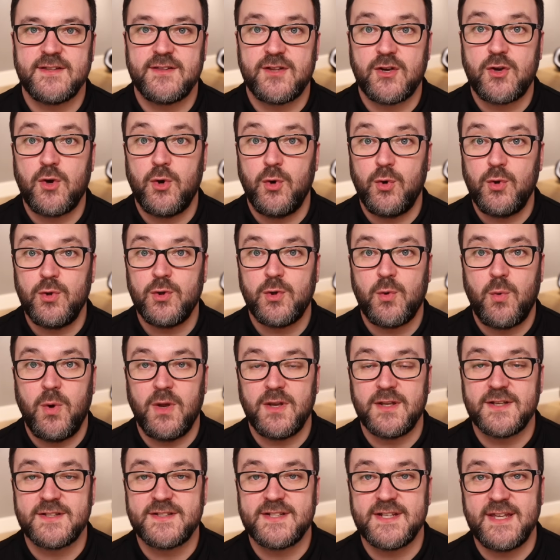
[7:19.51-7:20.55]
the call
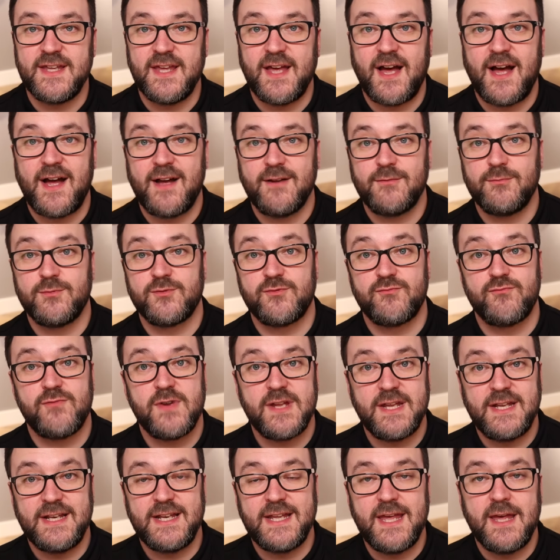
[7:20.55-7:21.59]
quality I was
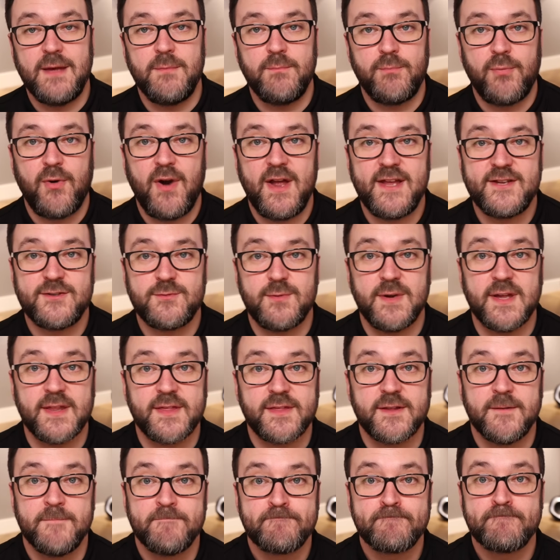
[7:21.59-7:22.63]
really impressed
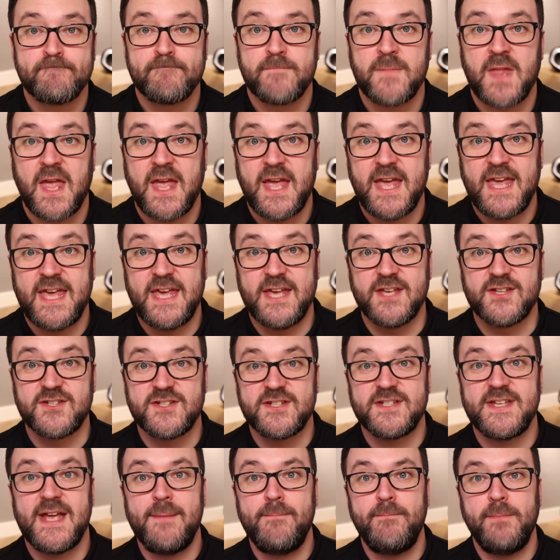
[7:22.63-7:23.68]
with. Here's a
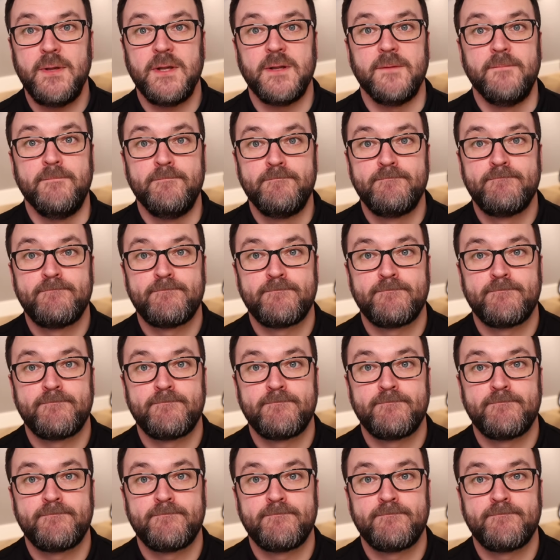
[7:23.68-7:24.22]
sample.